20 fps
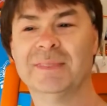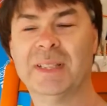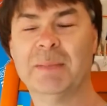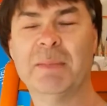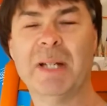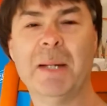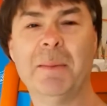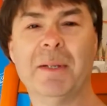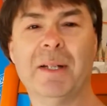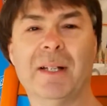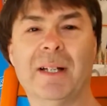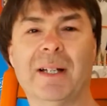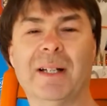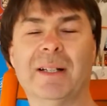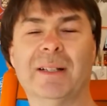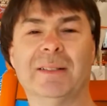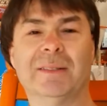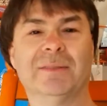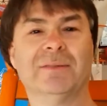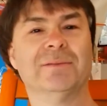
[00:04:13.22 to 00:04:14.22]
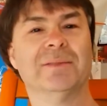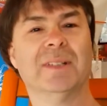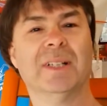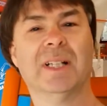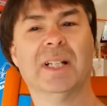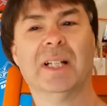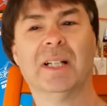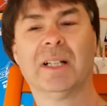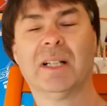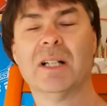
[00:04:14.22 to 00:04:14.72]

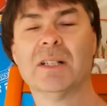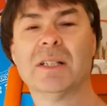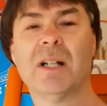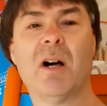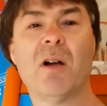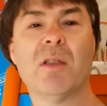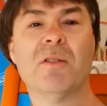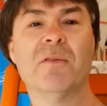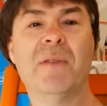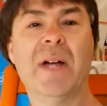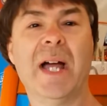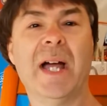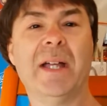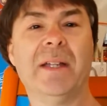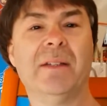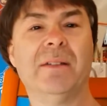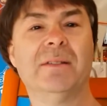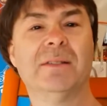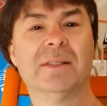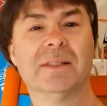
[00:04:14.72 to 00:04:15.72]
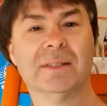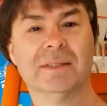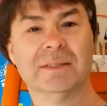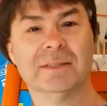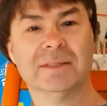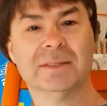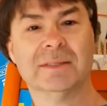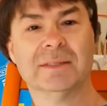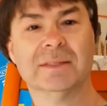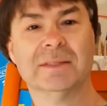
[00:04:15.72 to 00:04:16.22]
Because of all the values.
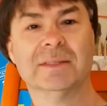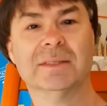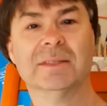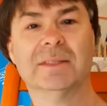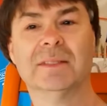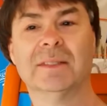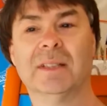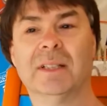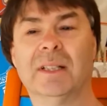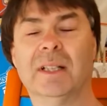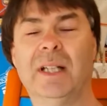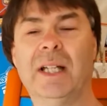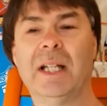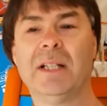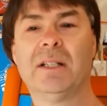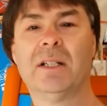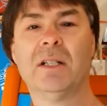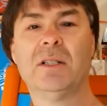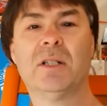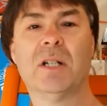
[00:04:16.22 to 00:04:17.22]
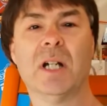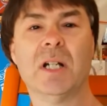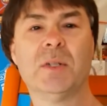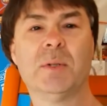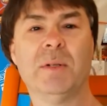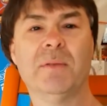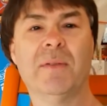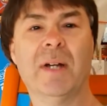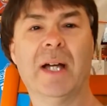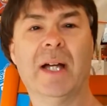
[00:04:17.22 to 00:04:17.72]
He had good country
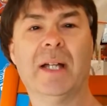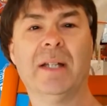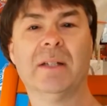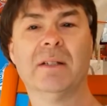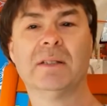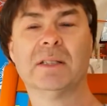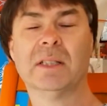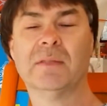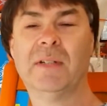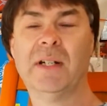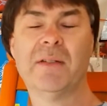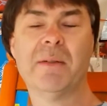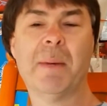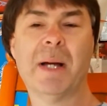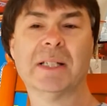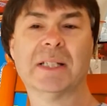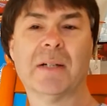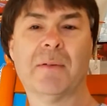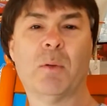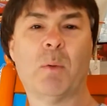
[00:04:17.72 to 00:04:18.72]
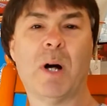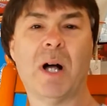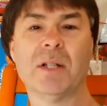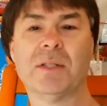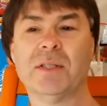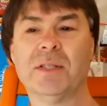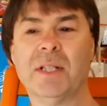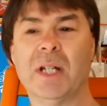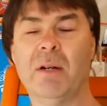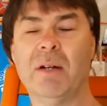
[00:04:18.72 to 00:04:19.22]
values. If everybody's ever
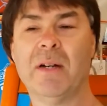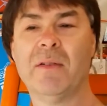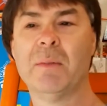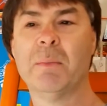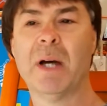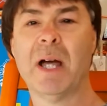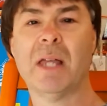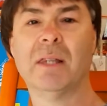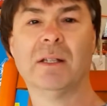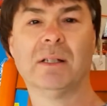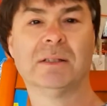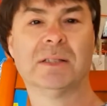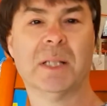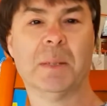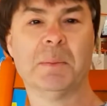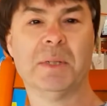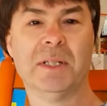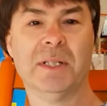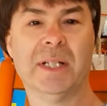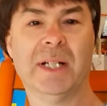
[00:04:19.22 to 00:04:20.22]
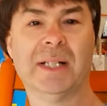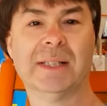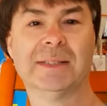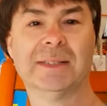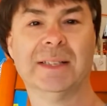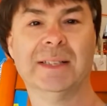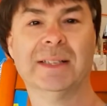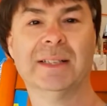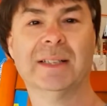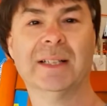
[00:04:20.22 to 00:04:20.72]
watched the show, everybody looks up to
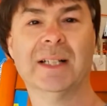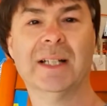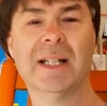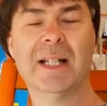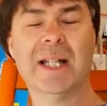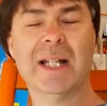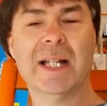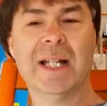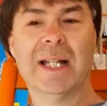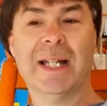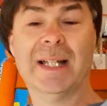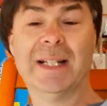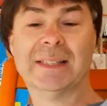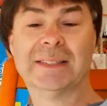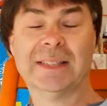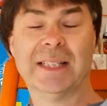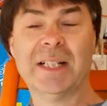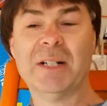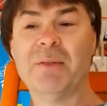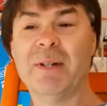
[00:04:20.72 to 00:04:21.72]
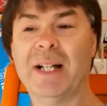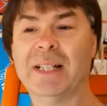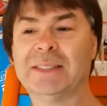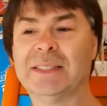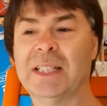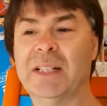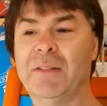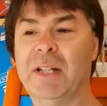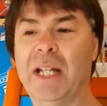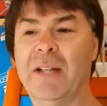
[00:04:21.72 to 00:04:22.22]
Jesse. And it's
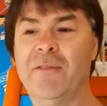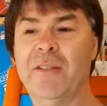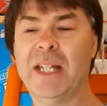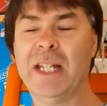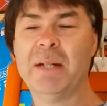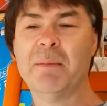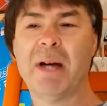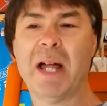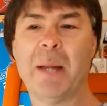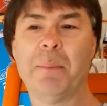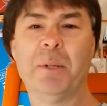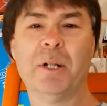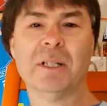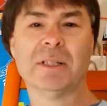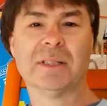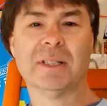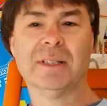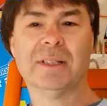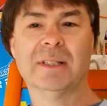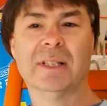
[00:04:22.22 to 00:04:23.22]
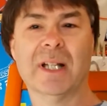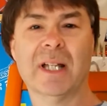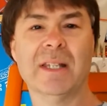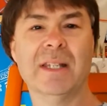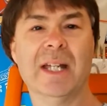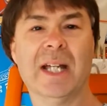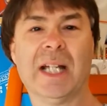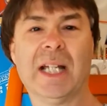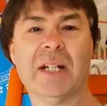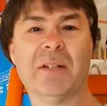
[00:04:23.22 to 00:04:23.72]
interesting, if anybody puts a
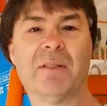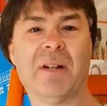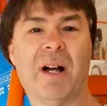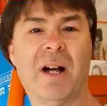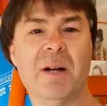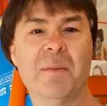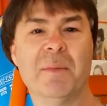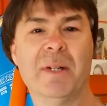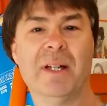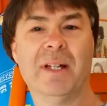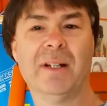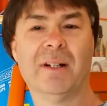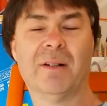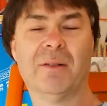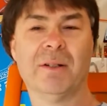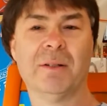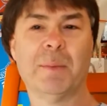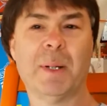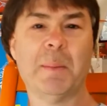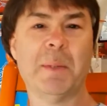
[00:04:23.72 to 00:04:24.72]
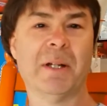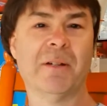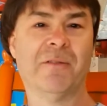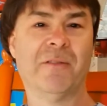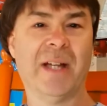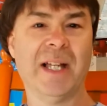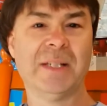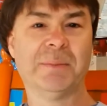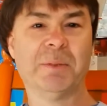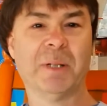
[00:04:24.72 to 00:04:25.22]
negative comment on maybe a
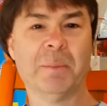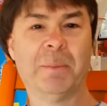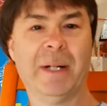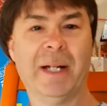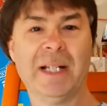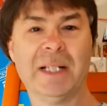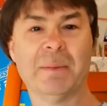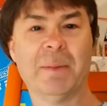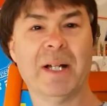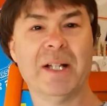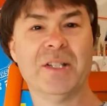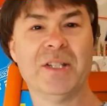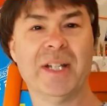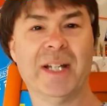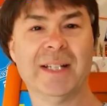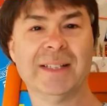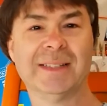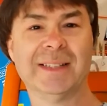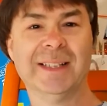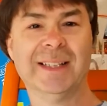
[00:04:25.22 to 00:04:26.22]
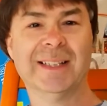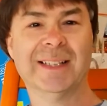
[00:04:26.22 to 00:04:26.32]
Facebook page about Jesse,